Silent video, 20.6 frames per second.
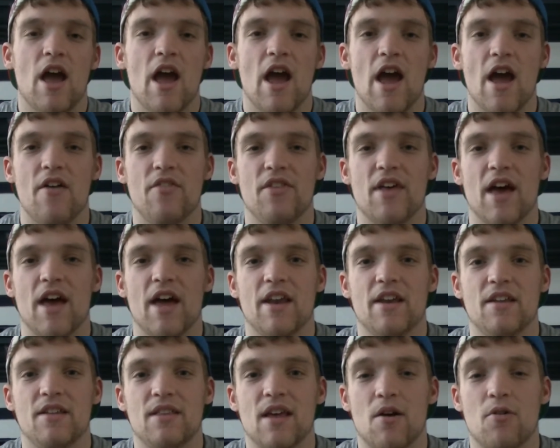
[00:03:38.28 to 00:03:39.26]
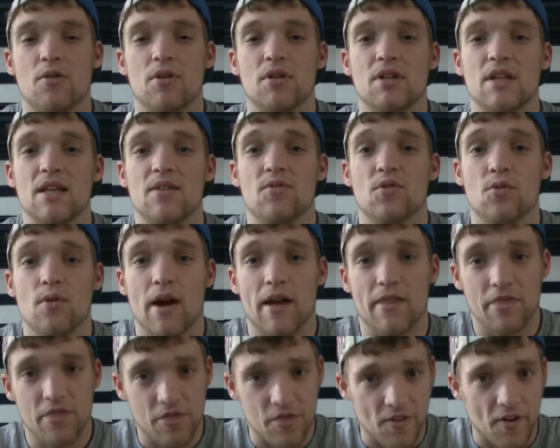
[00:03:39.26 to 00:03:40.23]
and then that would leave you
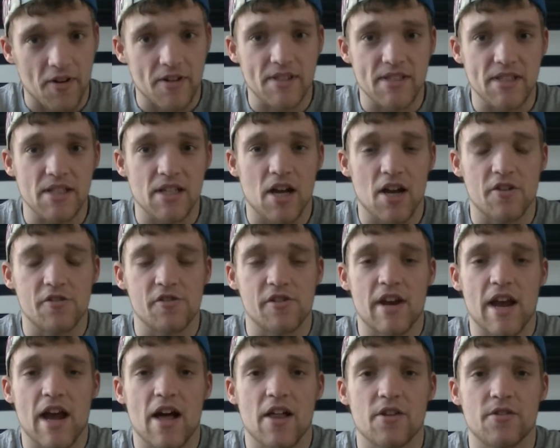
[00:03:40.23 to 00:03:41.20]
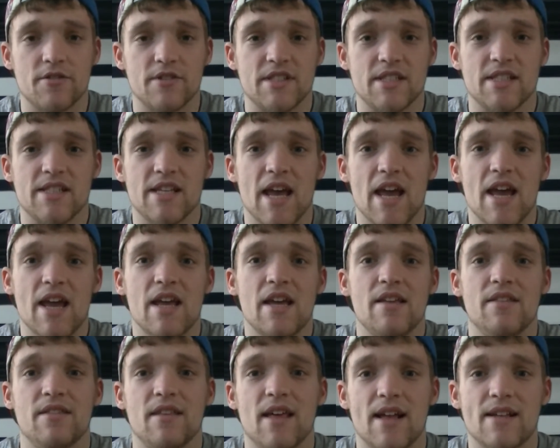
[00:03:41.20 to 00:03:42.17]
at 1,300 calories a day,
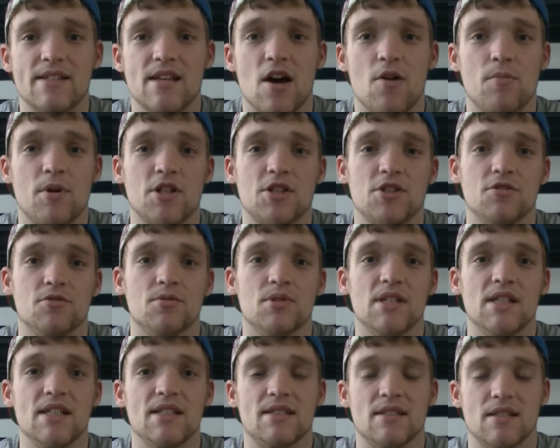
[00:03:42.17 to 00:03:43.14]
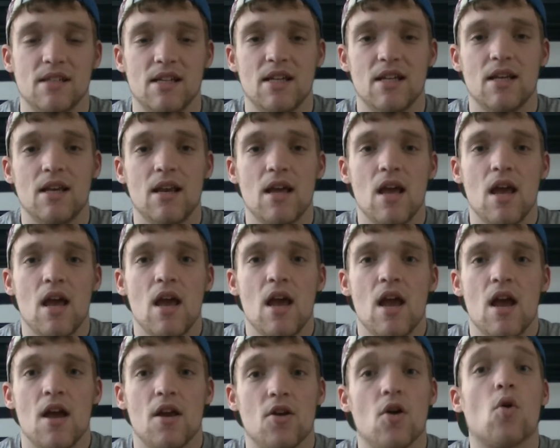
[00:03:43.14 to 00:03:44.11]
and that's how much you would need to eat
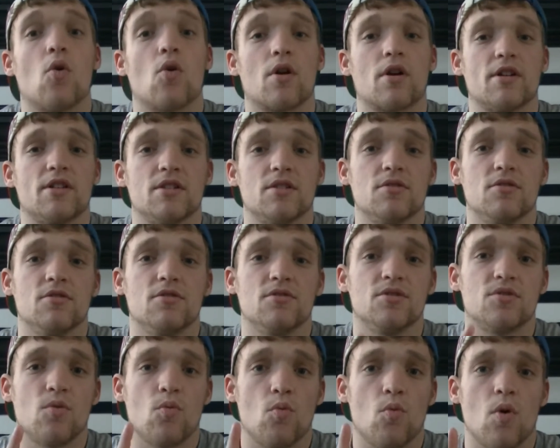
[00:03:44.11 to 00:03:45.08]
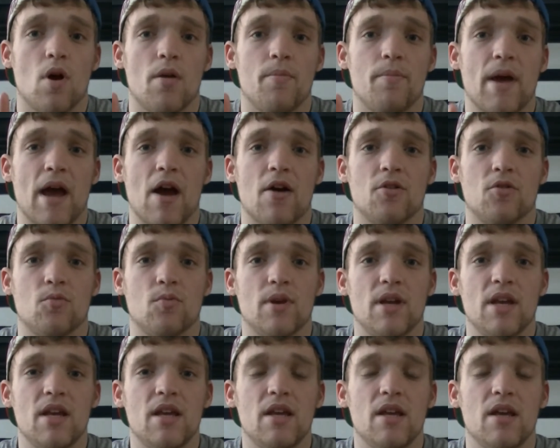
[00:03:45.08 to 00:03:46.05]
in order to lose 1 pound a
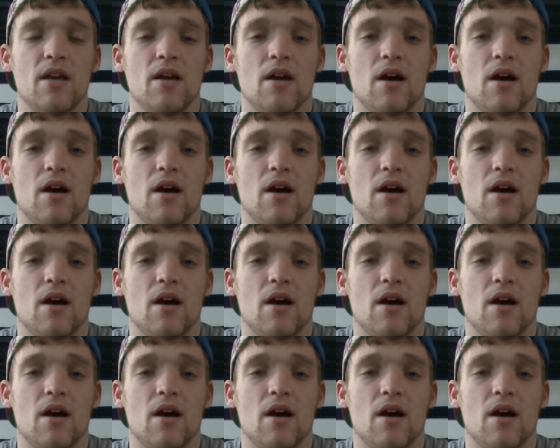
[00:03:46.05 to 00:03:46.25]
week.